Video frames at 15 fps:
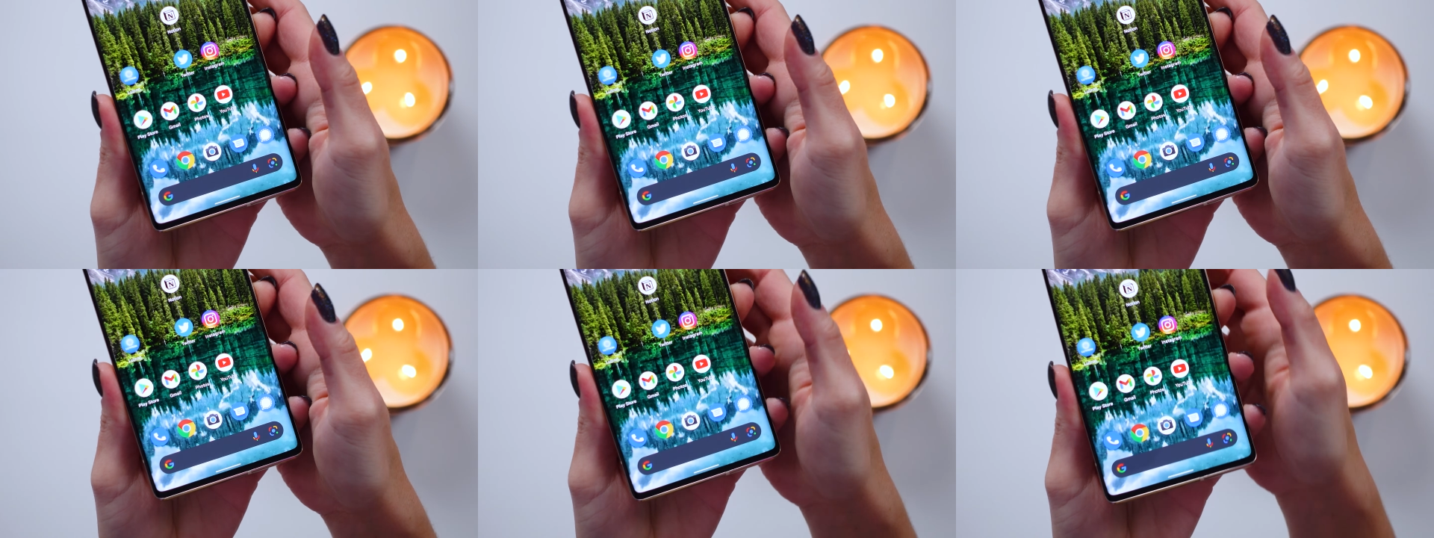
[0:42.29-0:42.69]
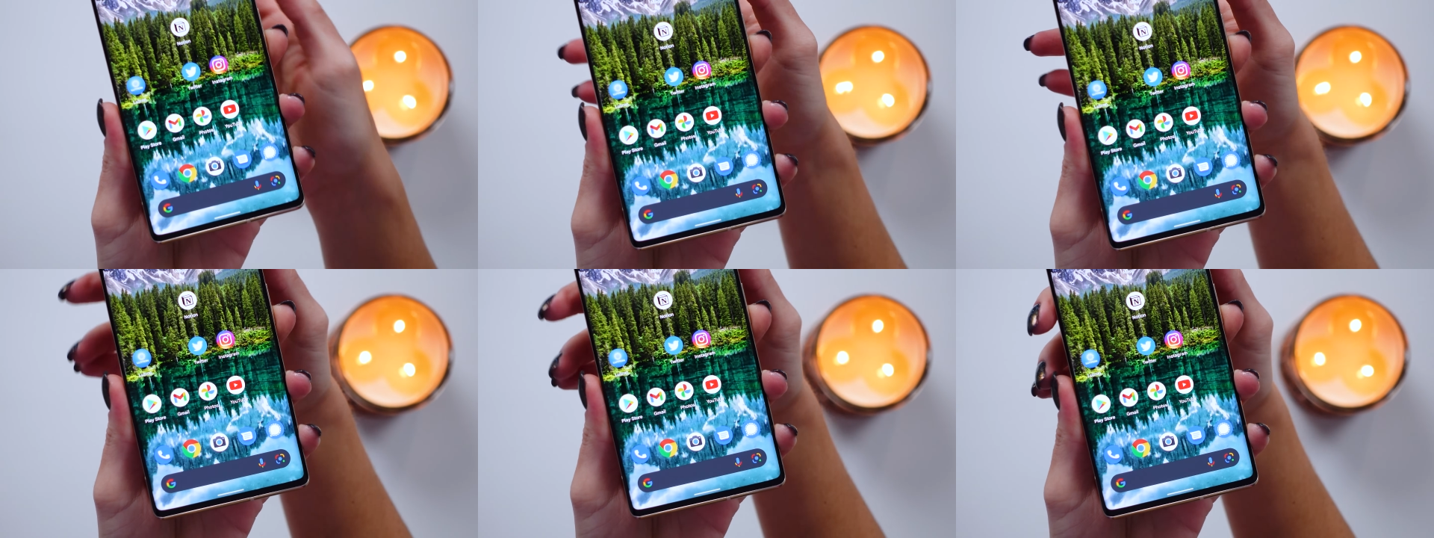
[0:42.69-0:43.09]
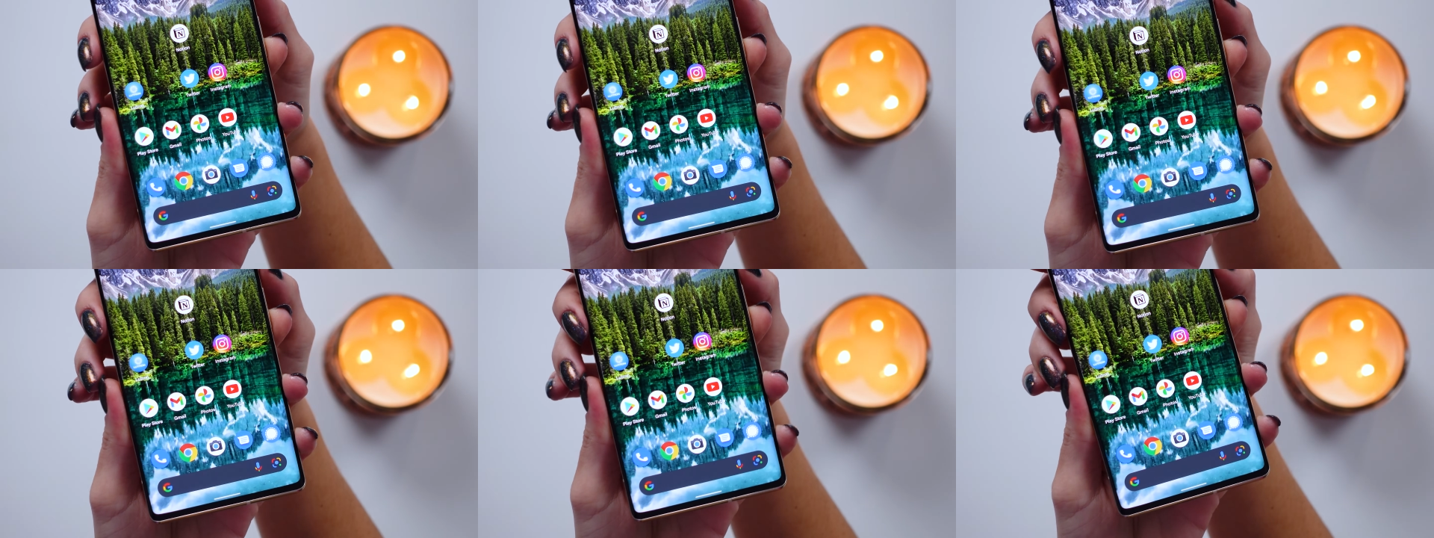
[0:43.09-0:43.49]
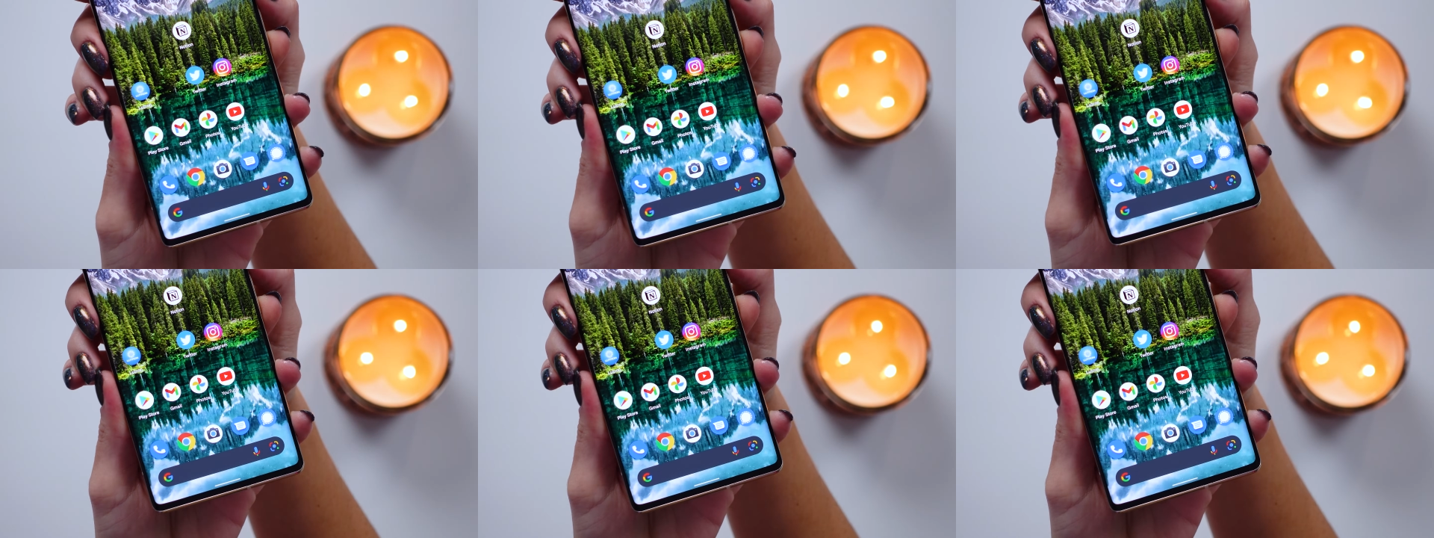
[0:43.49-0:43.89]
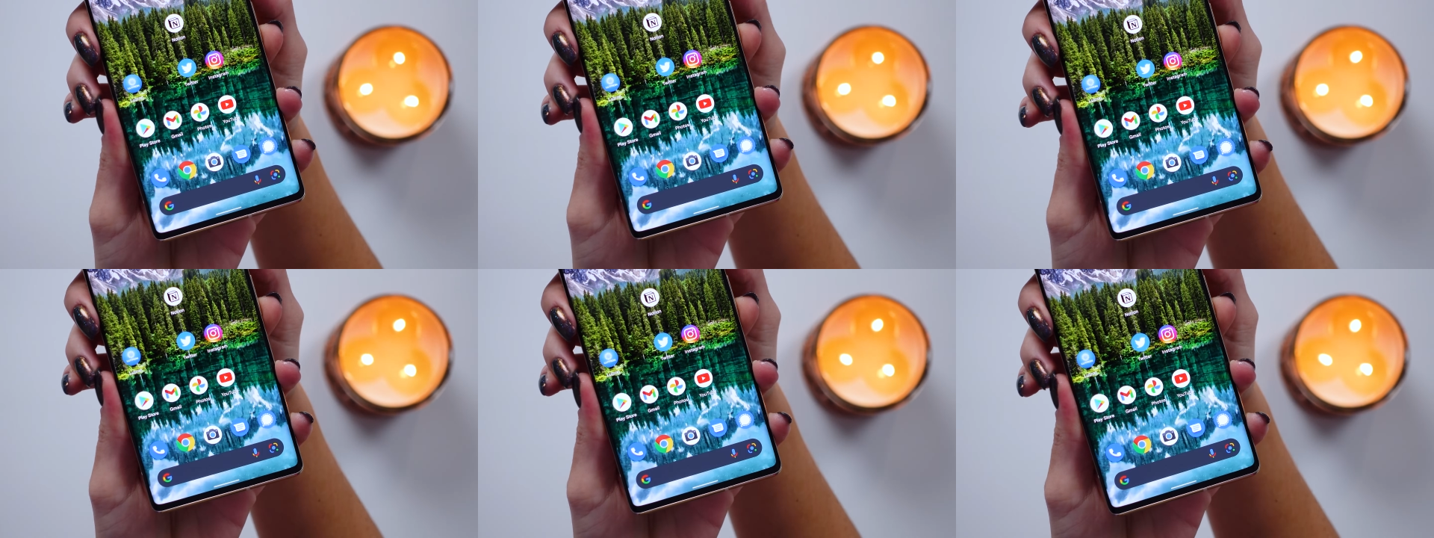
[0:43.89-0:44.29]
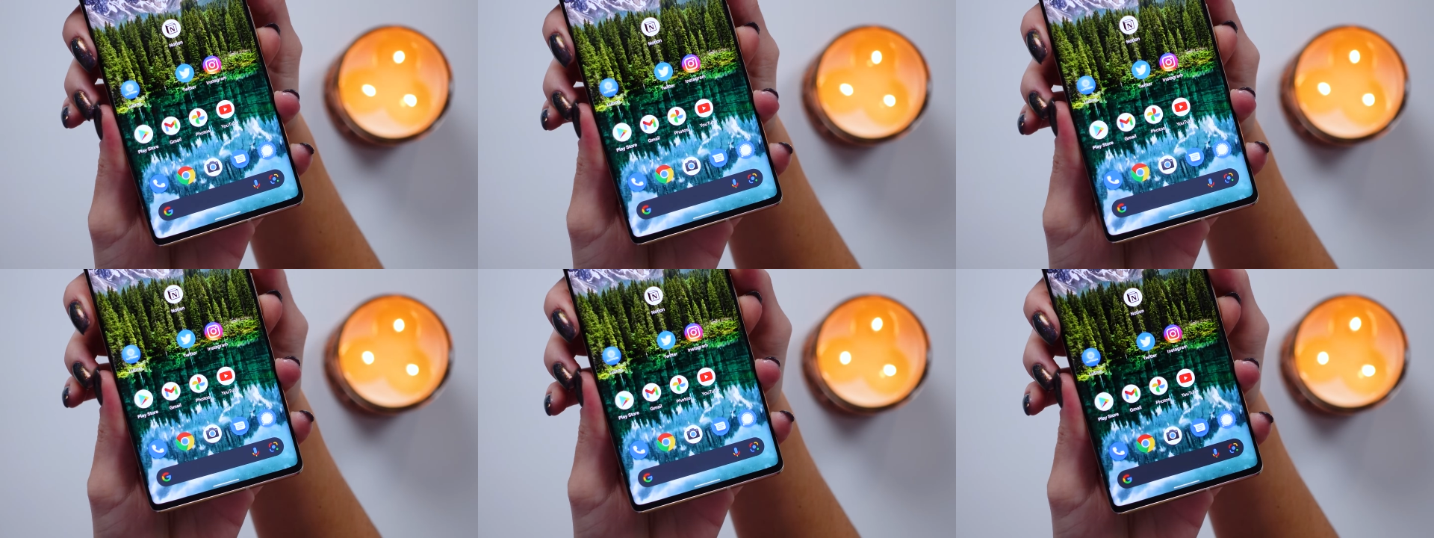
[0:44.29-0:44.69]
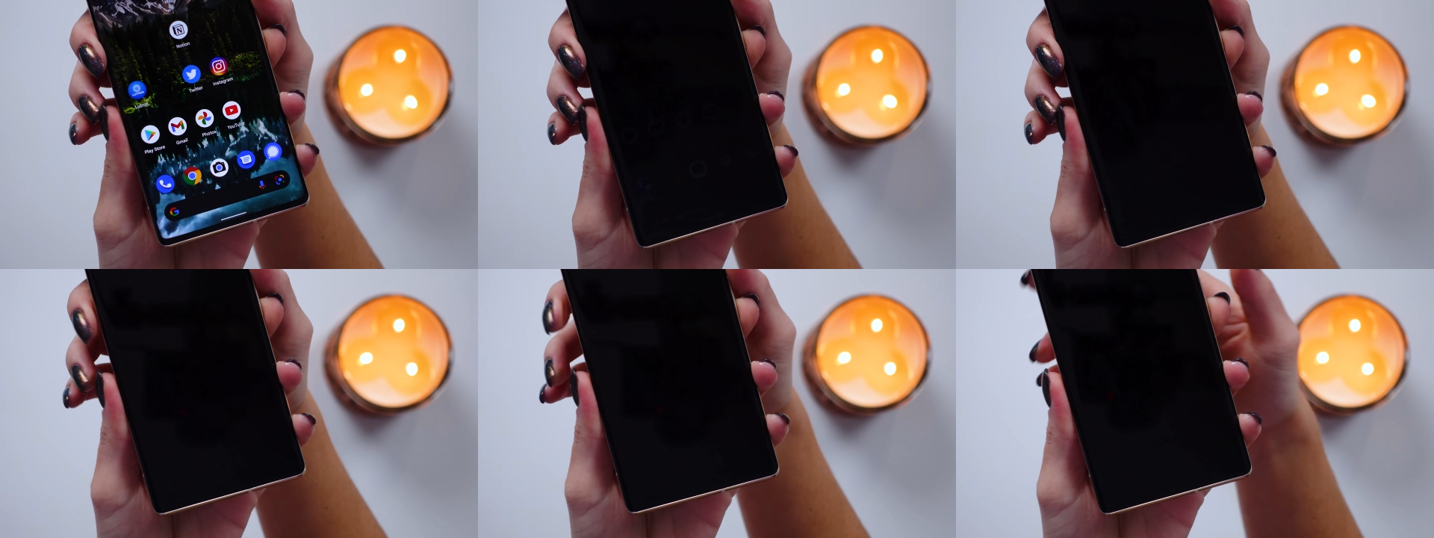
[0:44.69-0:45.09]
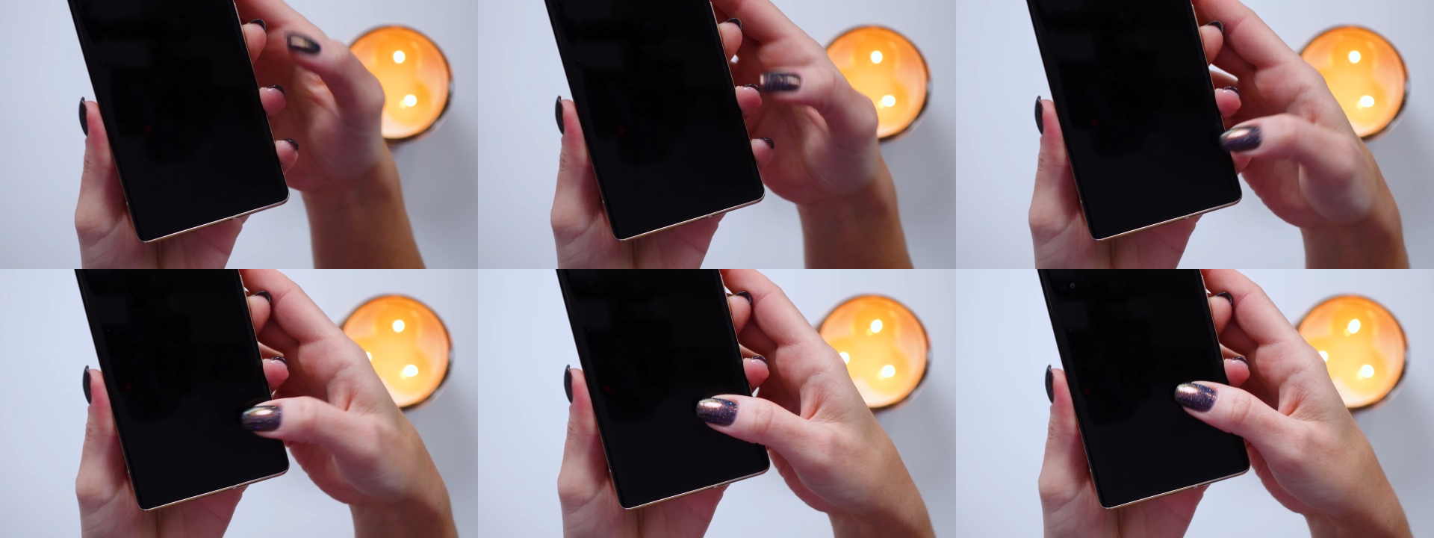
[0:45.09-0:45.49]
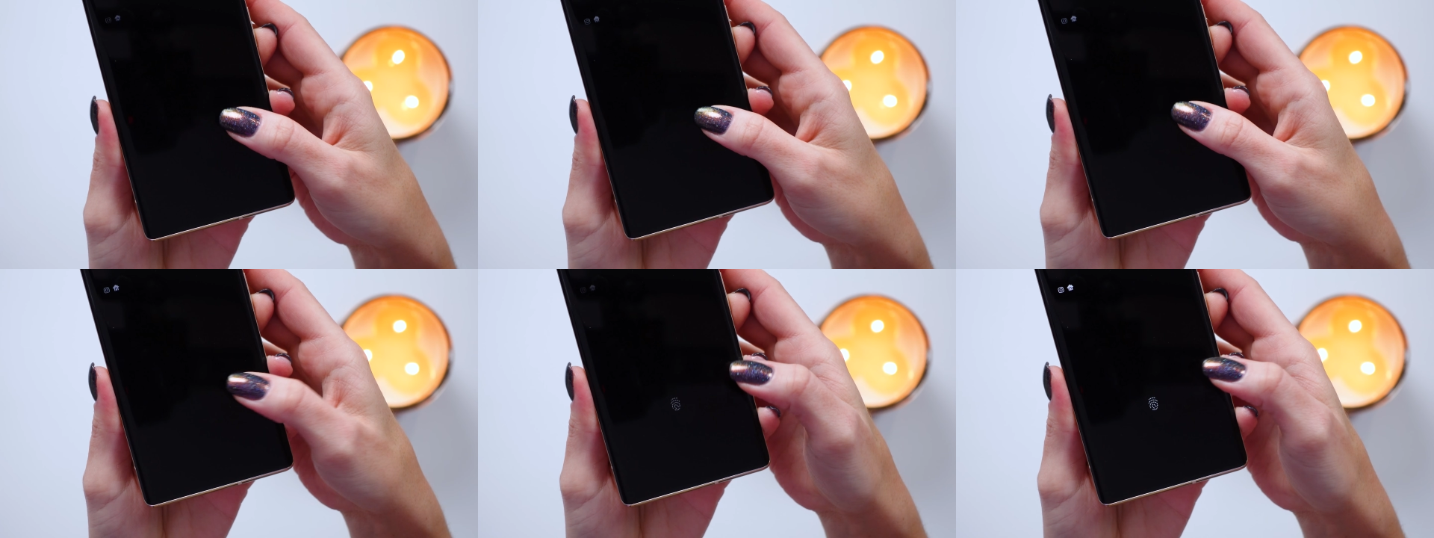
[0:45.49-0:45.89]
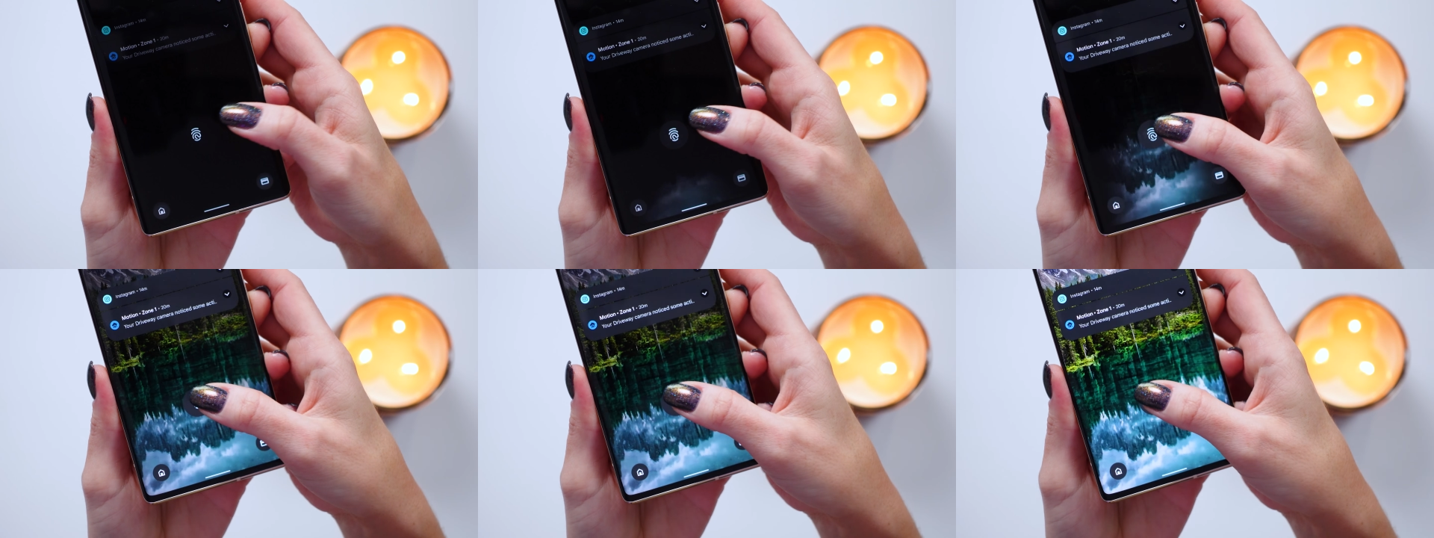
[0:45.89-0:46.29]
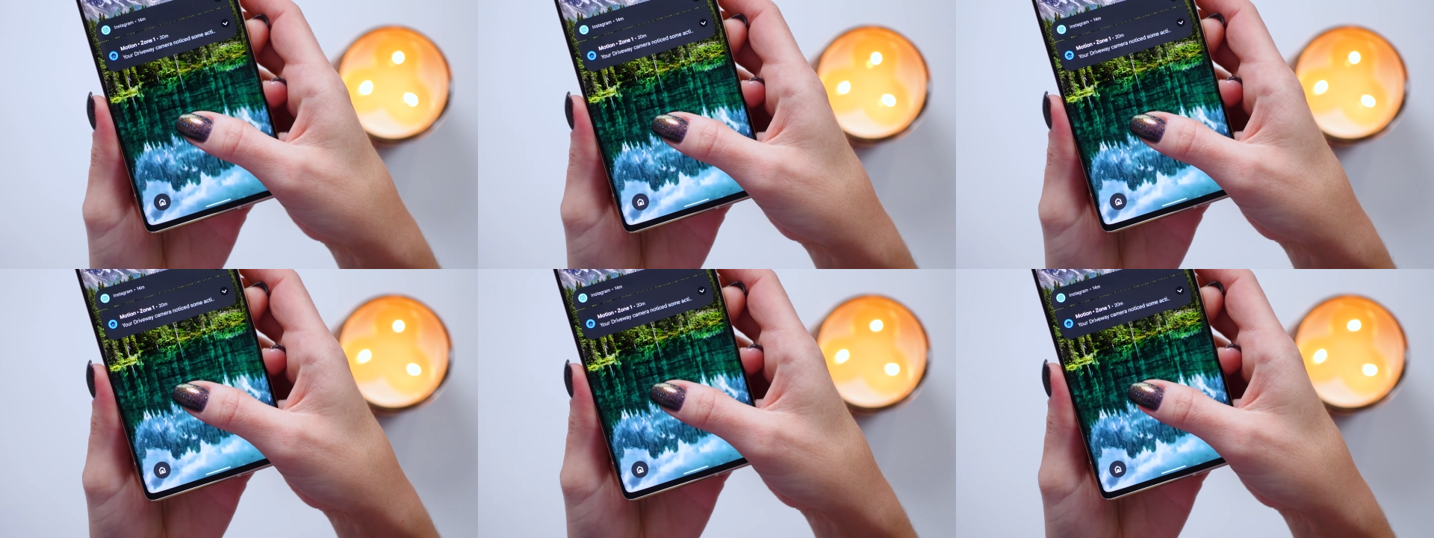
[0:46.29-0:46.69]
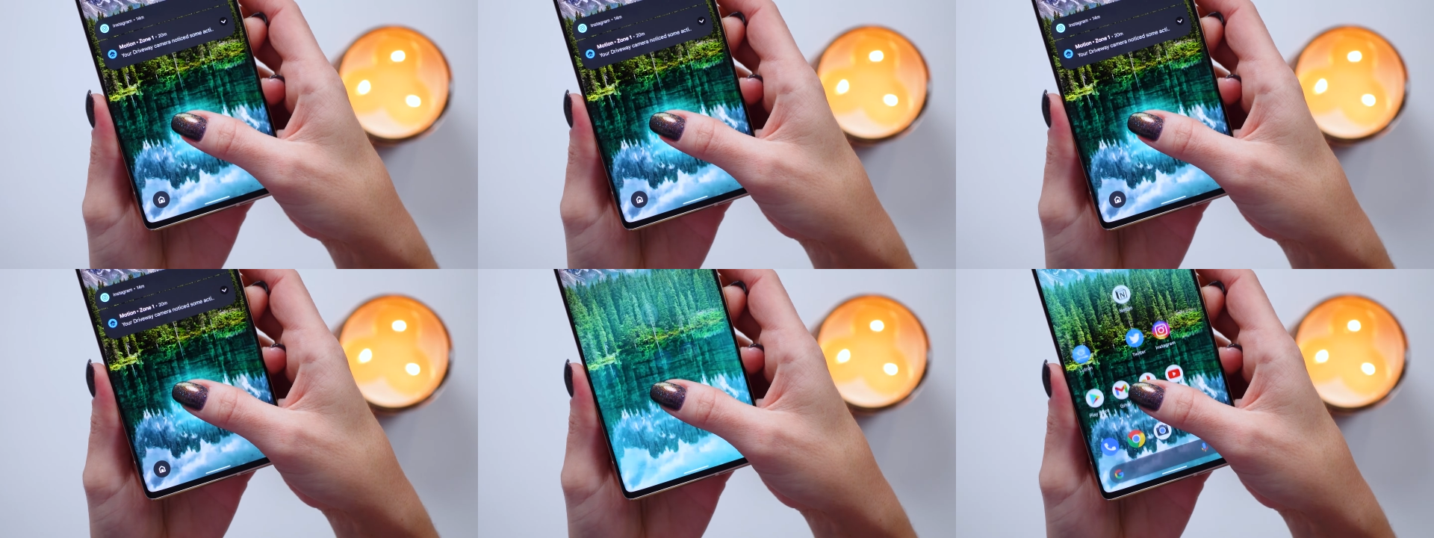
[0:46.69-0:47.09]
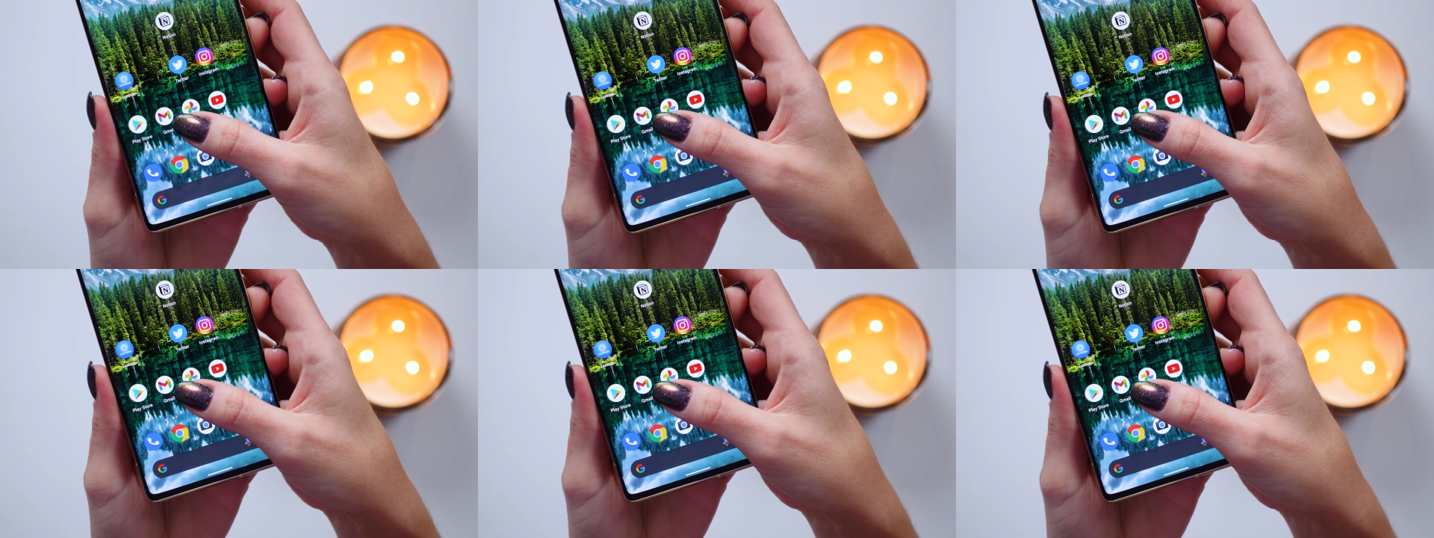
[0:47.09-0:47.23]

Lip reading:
Nobody's mouth can be seen.